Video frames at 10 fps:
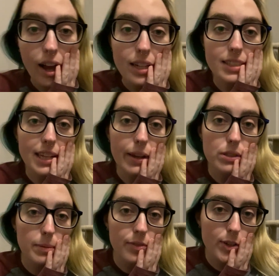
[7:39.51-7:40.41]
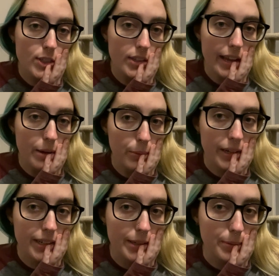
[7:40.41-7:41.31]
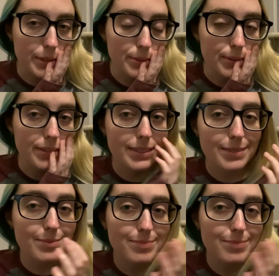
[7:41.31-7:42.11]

Today was my first day at work, which was...